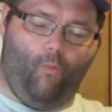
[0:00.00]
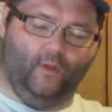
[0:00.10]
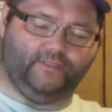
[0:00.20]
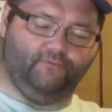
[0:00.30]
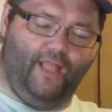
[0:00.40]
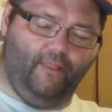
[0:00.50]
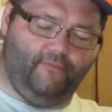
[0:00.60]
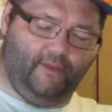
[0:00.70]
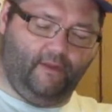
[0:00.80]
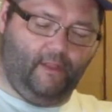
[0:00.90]
What's
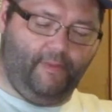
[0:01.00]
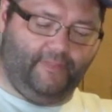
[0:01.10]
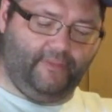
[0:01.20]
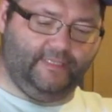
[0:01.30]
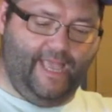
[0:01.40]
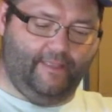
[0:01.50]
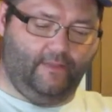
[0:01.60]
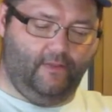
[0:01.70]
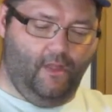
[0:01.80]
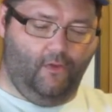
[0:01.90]
relevant about this hat
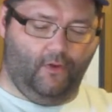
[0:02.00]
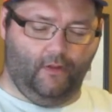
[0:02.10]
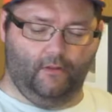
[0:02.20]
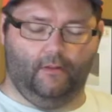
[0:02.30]
to note